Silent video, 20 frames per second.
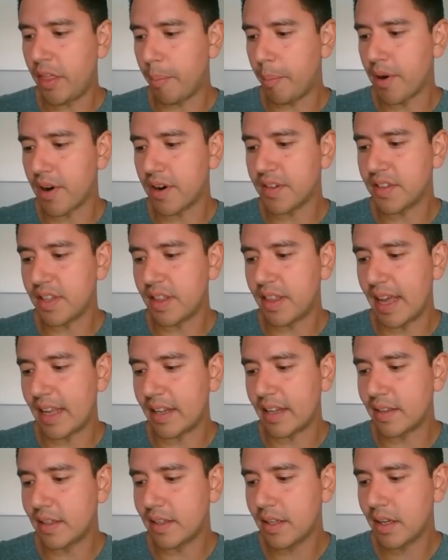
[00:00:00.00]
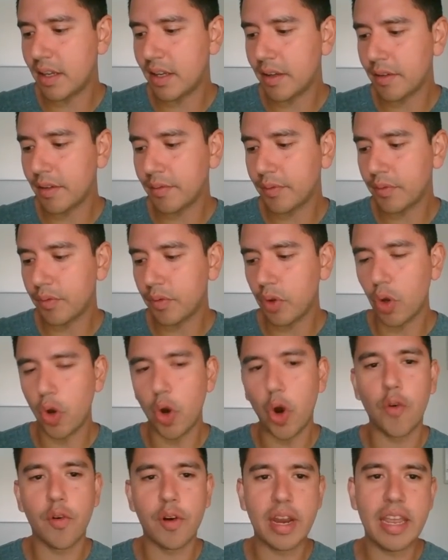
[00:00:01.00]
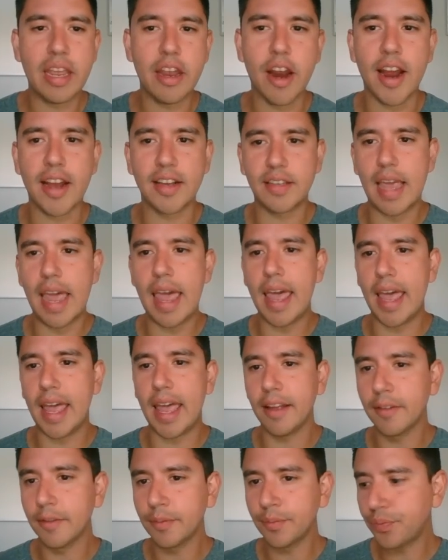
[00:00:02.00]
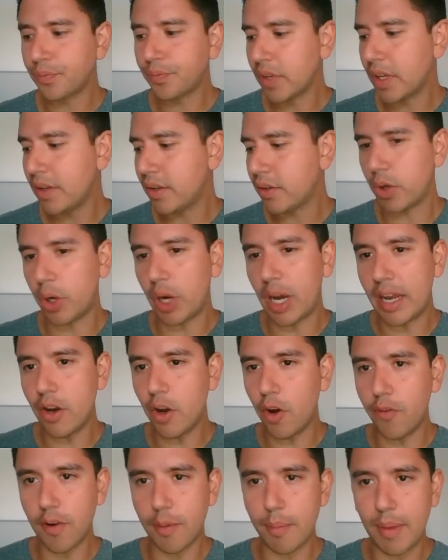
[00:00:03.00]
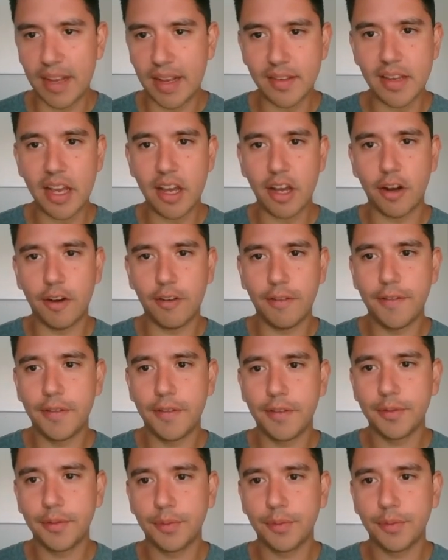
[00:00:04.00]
the person that's over here as A. So I know for myself,